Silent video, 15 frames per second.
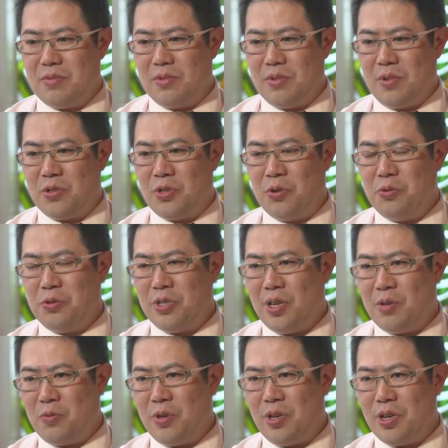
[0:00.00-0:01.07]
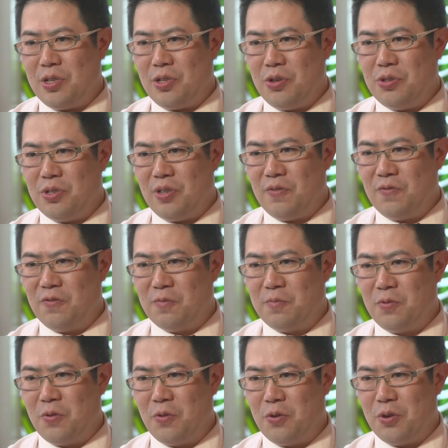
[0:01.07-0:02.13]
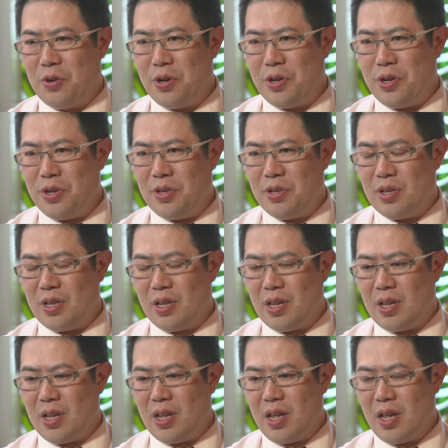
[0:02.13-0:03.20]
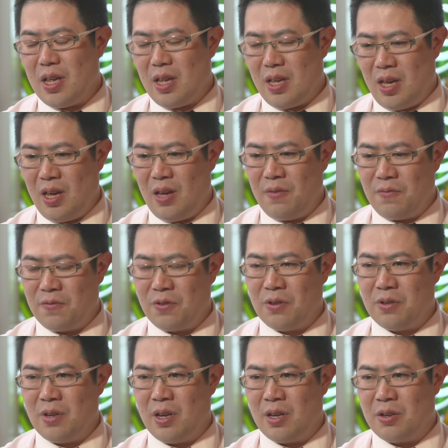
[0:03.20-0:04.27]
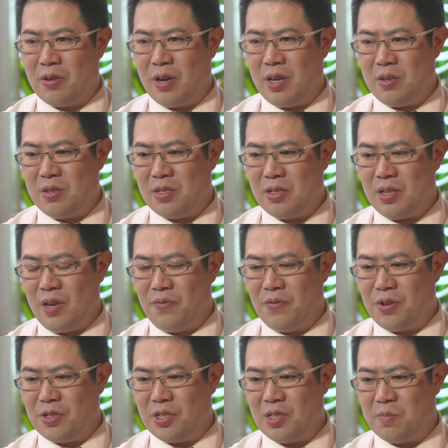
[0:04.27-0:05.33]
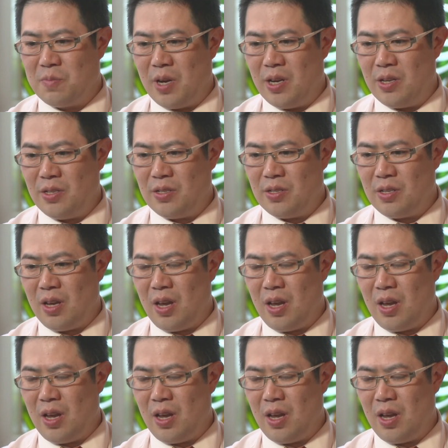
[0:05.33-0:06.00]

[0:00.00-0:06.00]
The tools that we are using for POI have got a great evidence base